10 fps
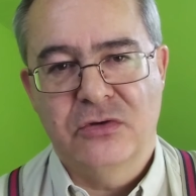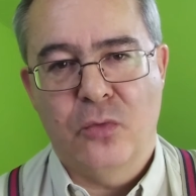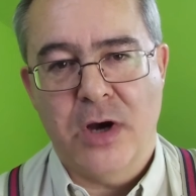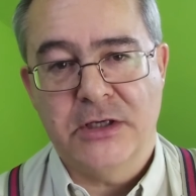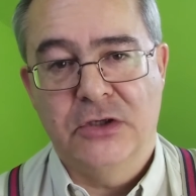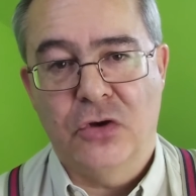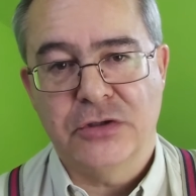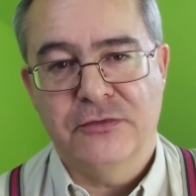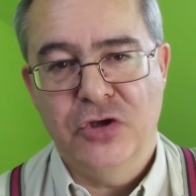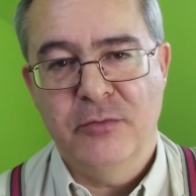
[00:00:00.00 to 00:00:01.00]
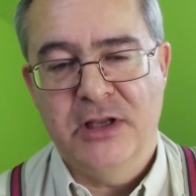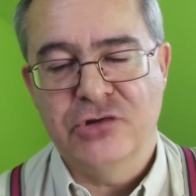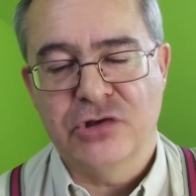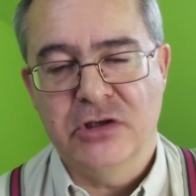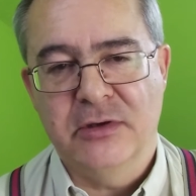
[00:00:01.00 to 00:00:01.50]
quite a lot of human
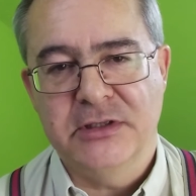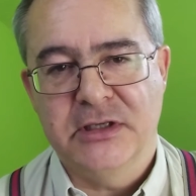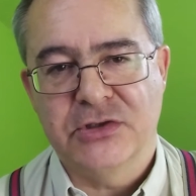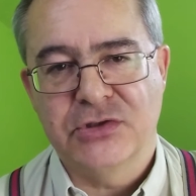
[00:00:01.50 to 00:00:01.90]
ingenuity to